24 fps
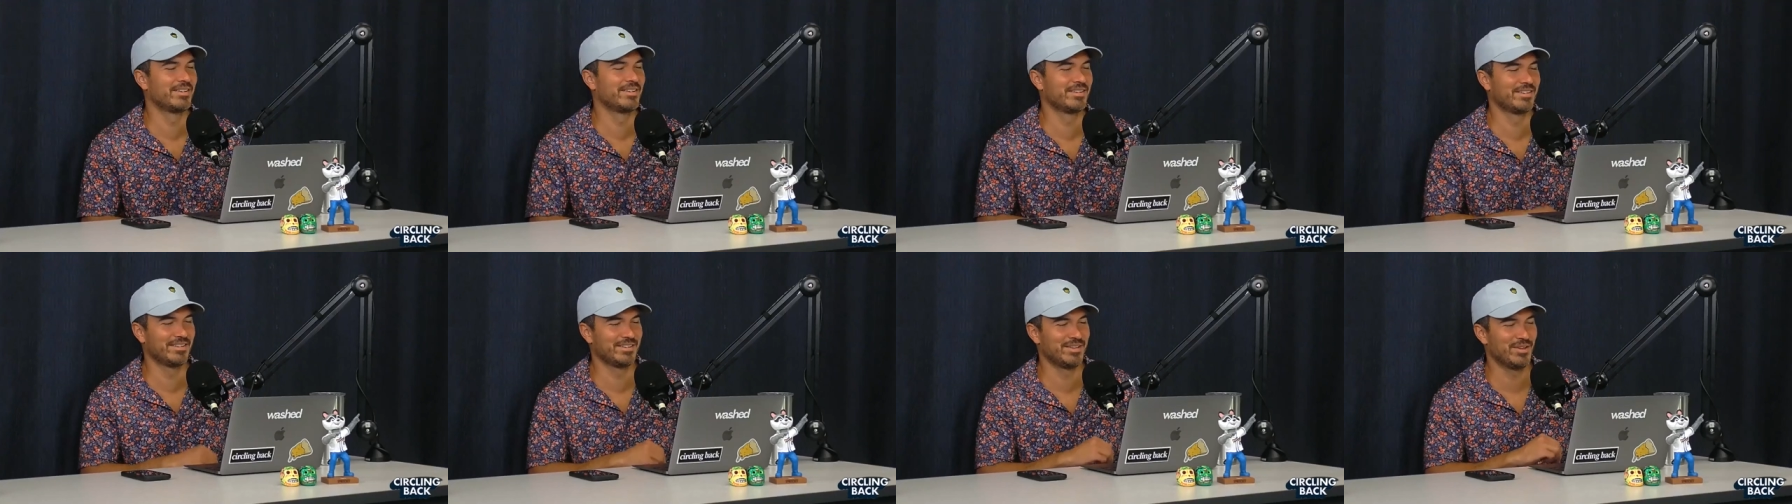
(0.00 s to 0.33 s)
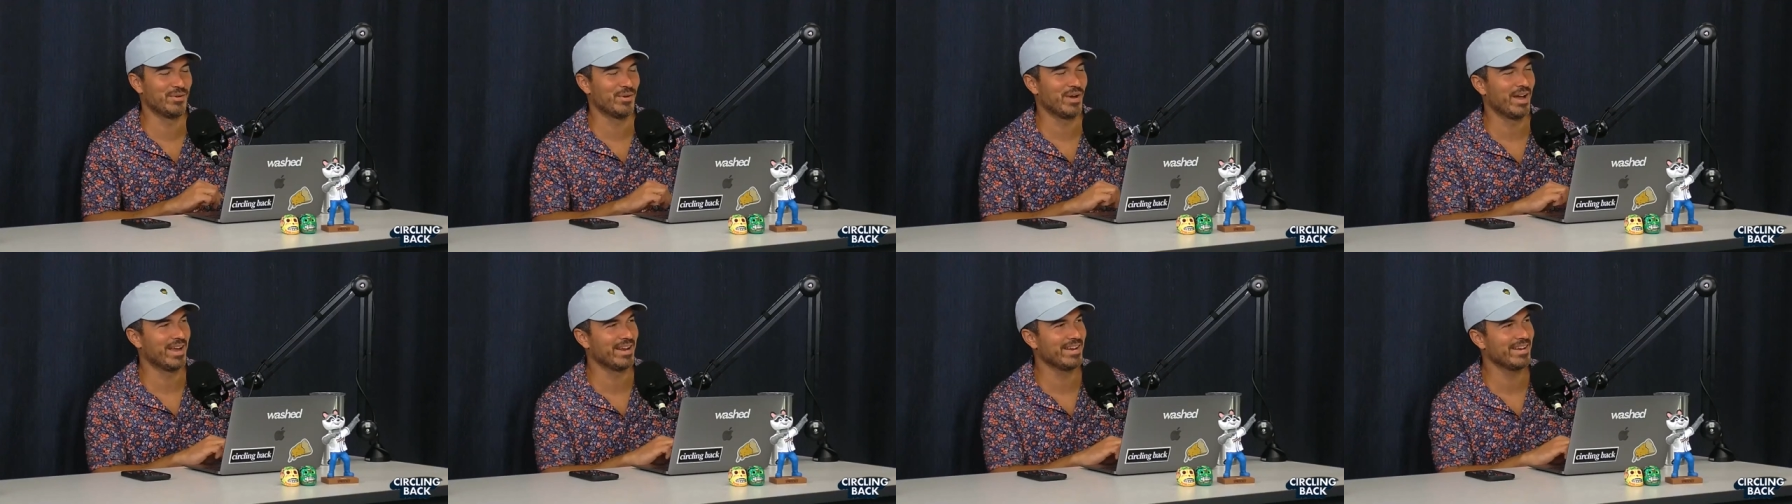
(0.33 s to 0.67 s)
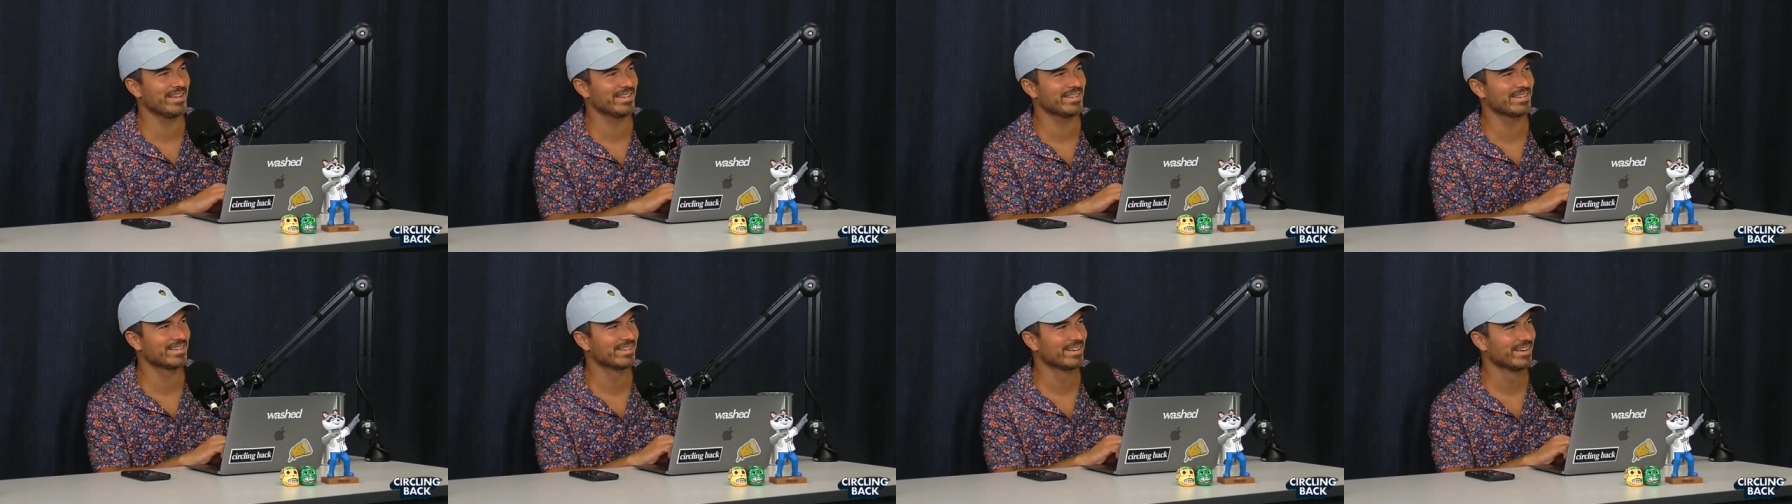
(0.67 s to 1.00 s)
You I would have eaten
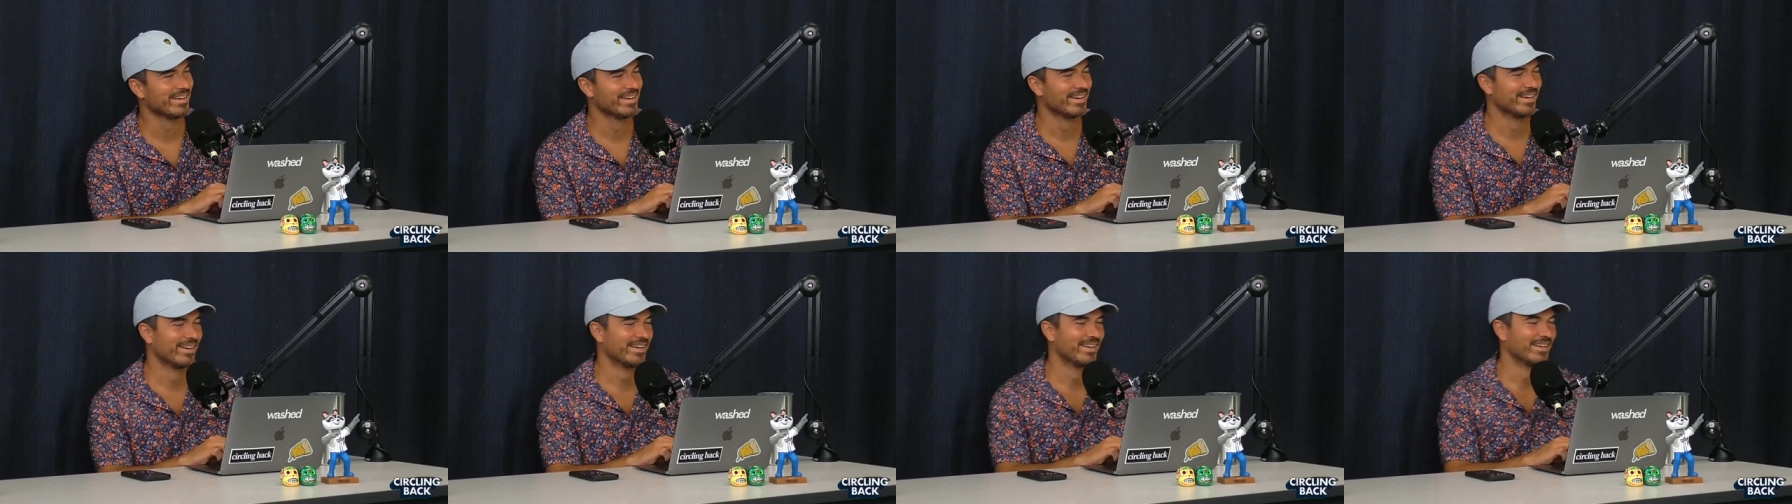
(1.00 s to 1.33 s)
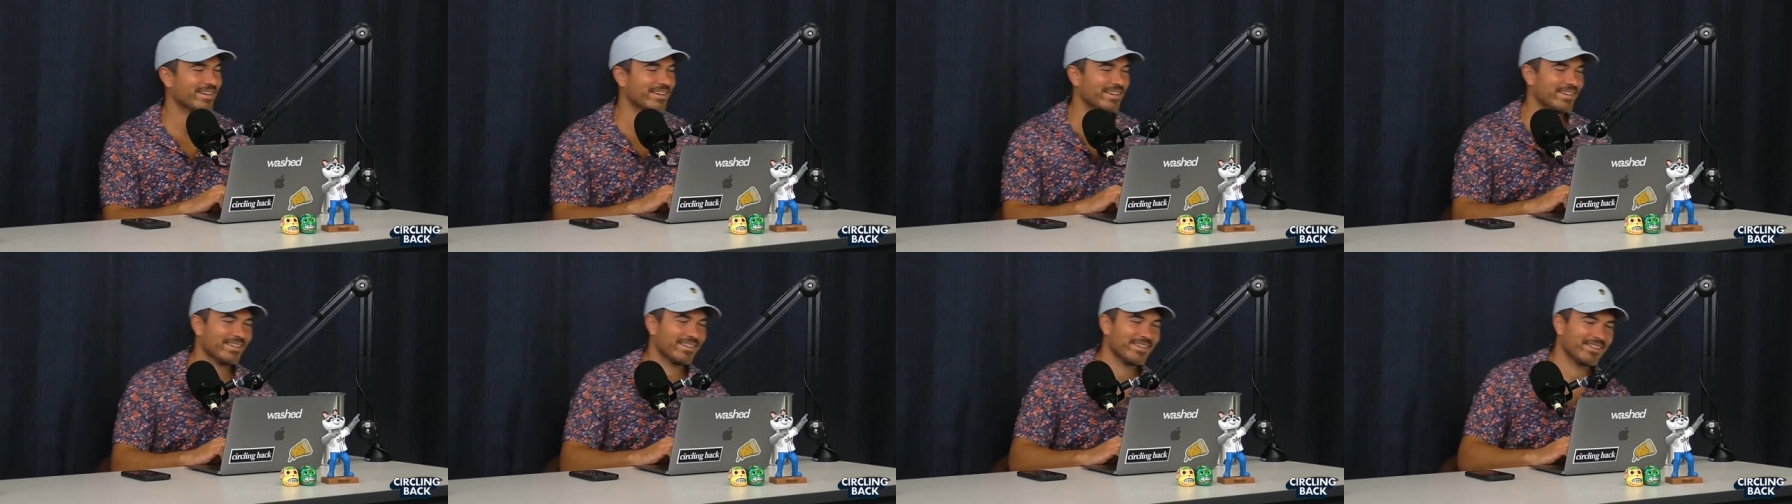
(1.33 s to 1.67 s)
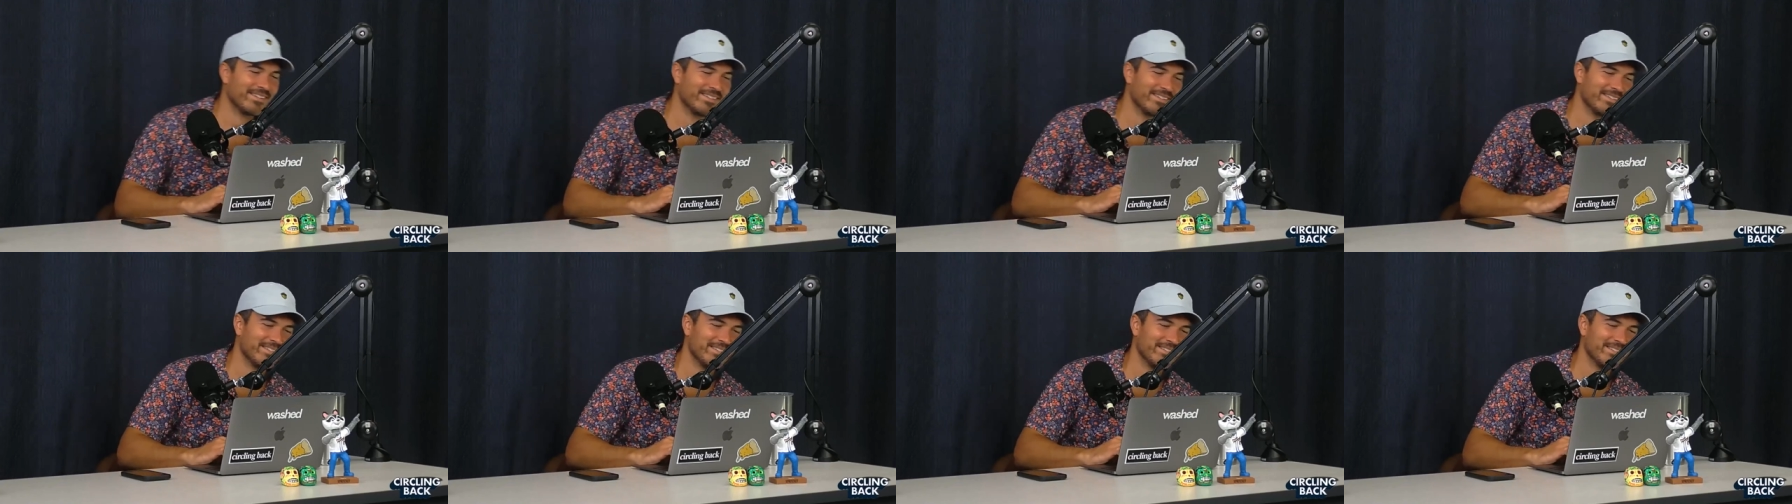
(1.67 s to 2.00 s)
it? it too. I would have eaten
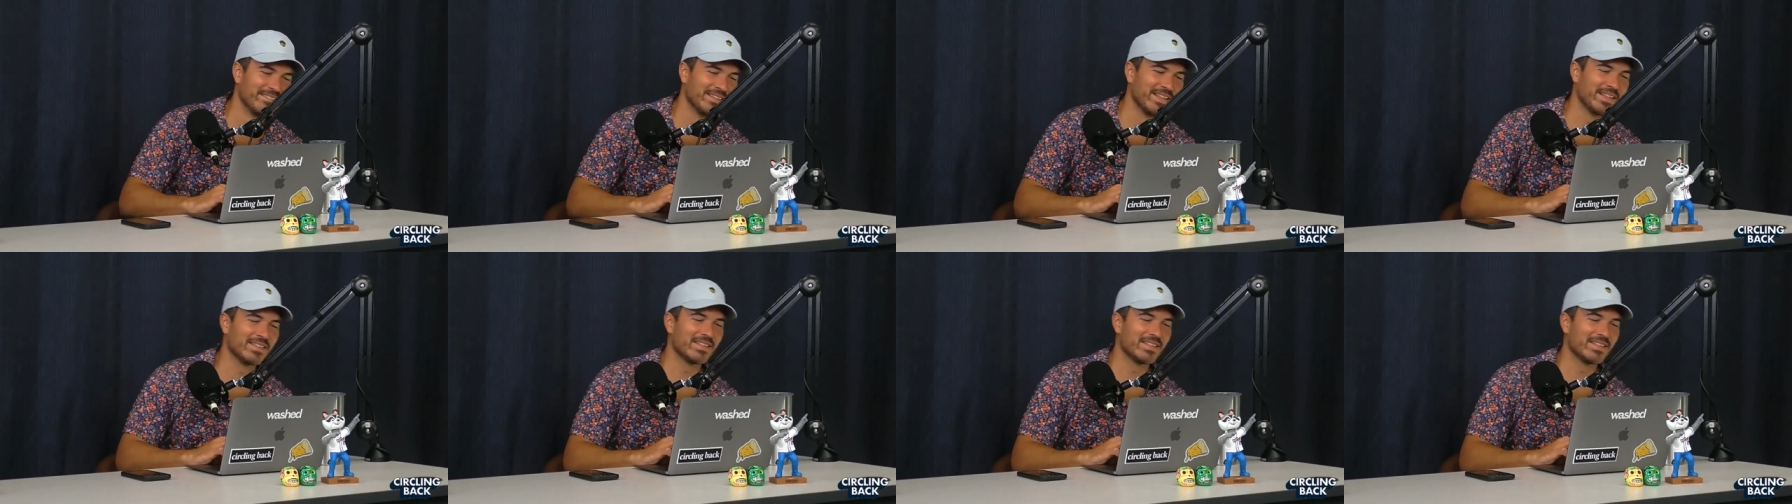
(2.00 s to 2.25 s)
it too.